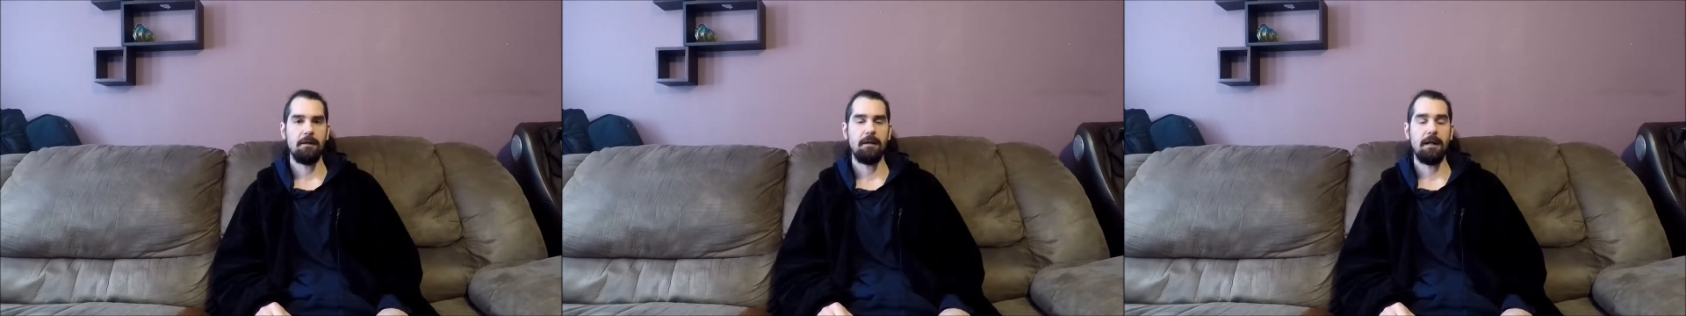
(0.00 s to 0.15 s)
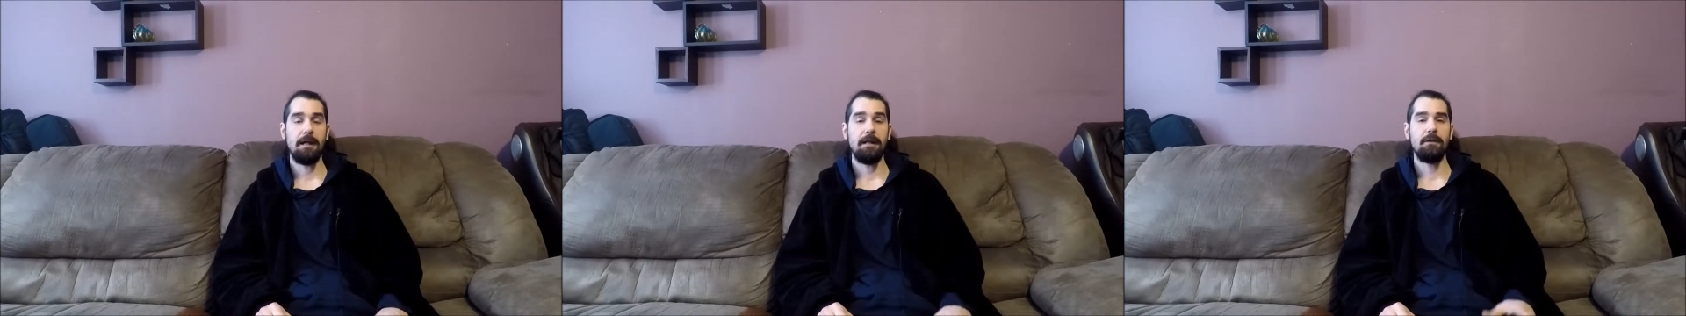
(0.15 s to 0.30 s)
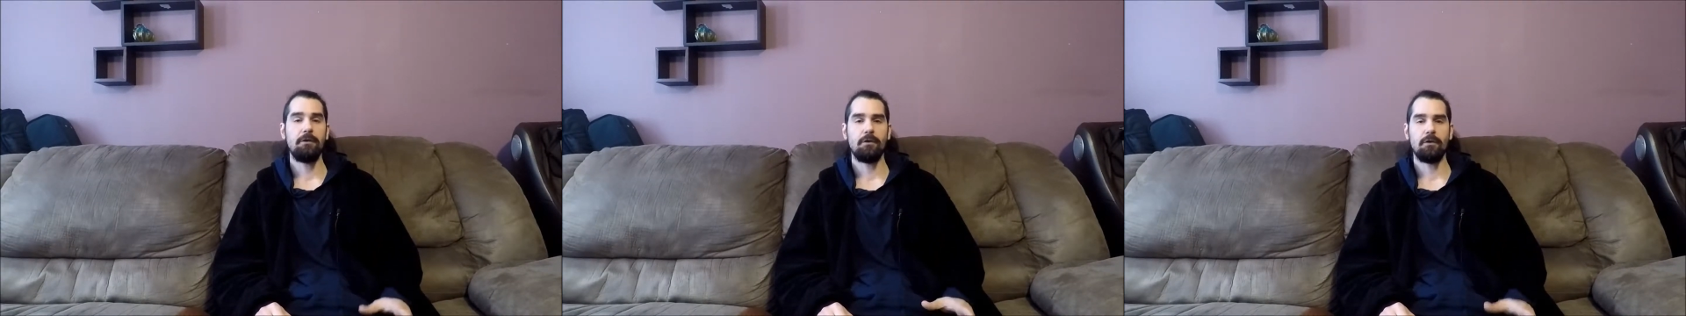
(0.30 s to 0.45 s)

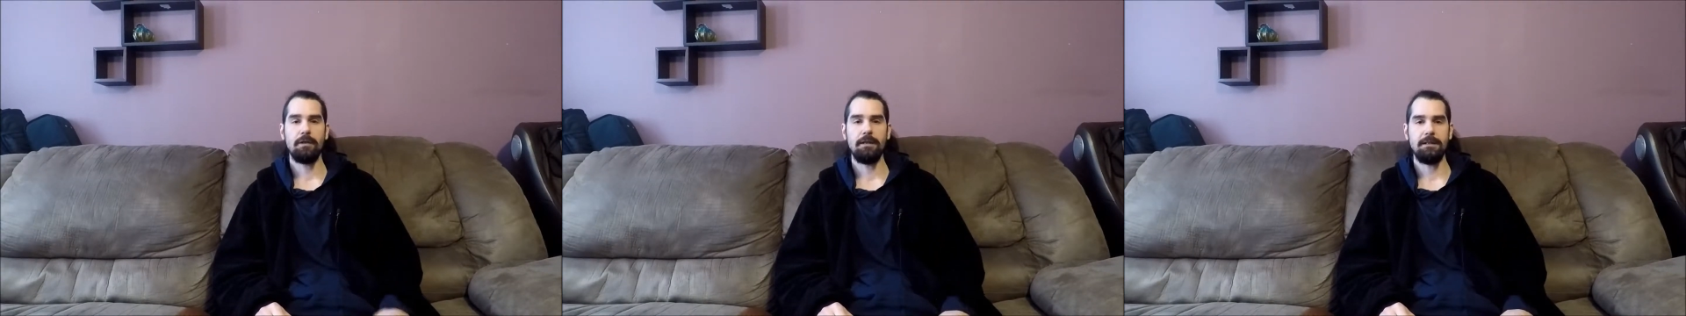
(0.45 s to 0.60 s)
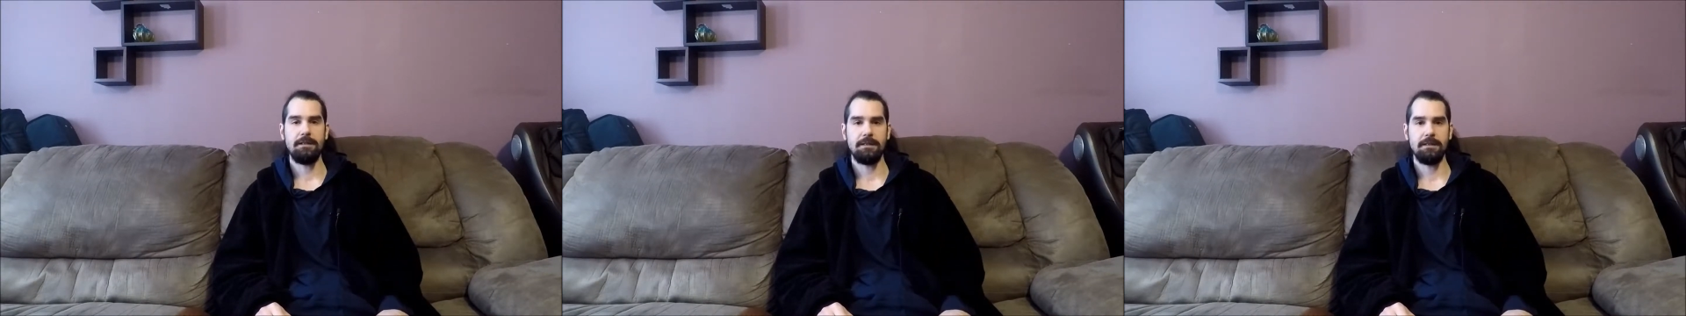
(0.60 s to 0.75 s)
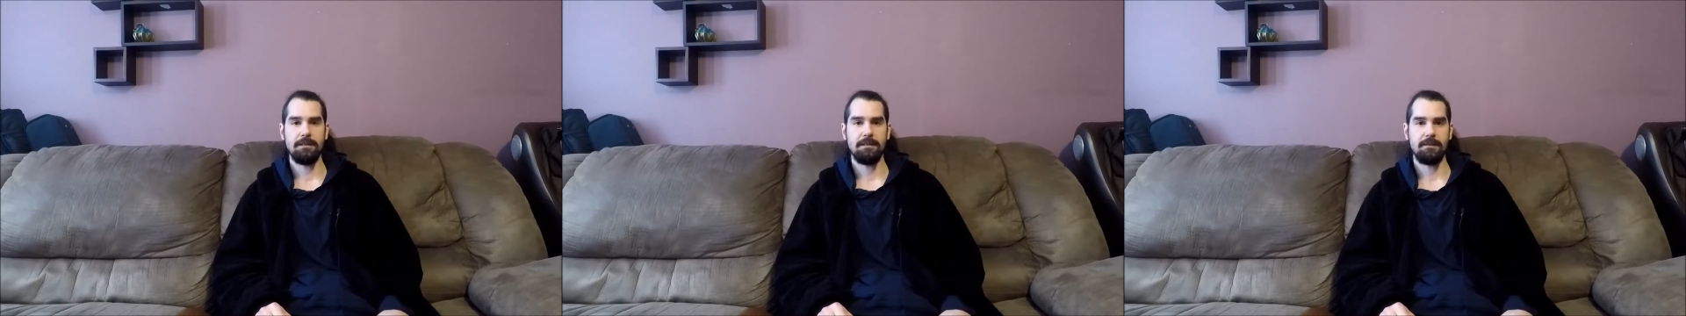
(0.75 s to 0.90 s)

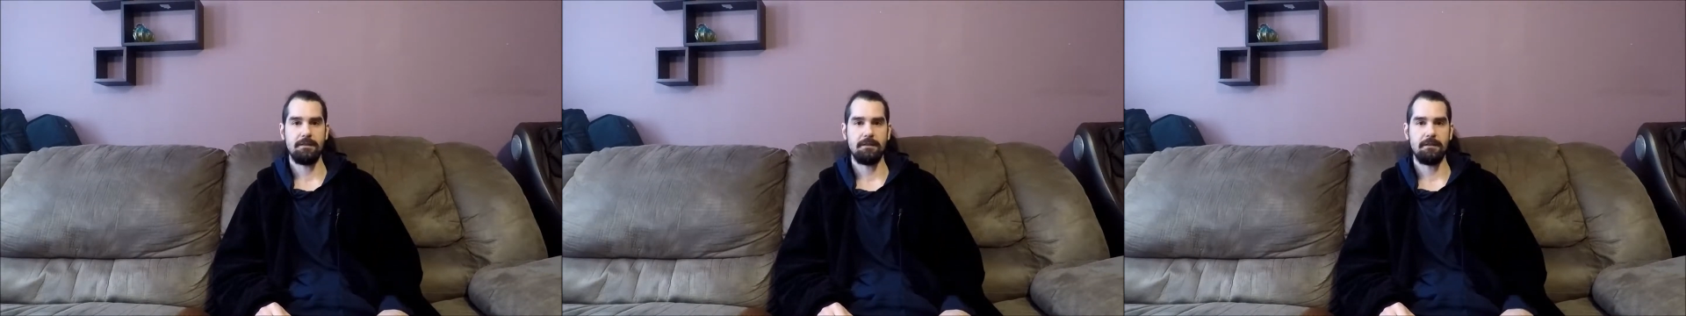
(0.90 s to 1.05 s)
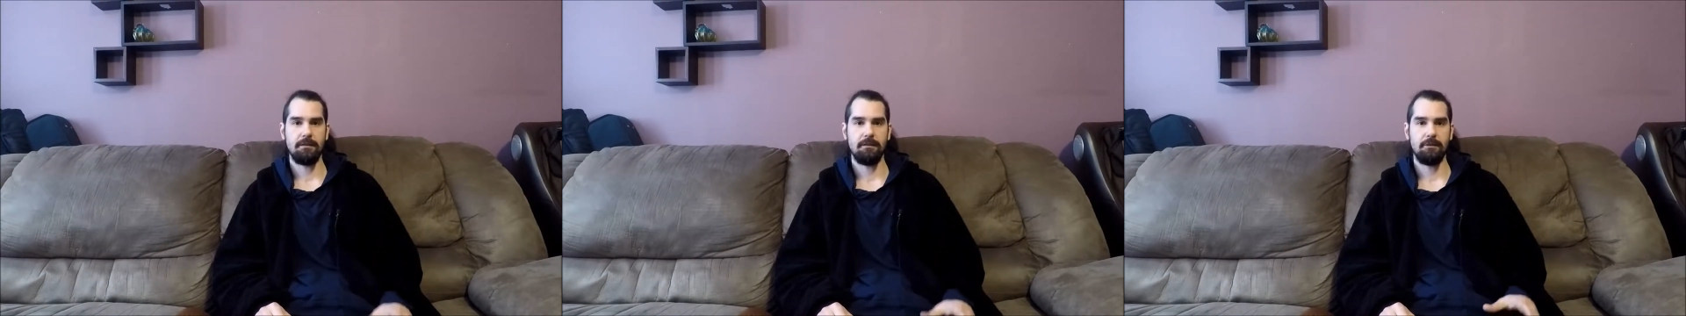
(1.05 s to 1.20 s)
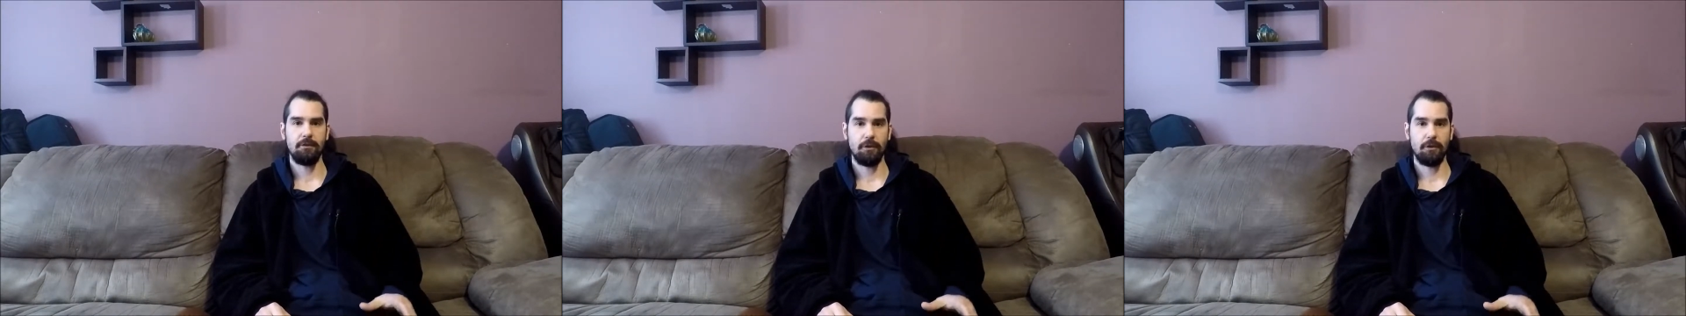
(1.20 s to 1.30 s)
increases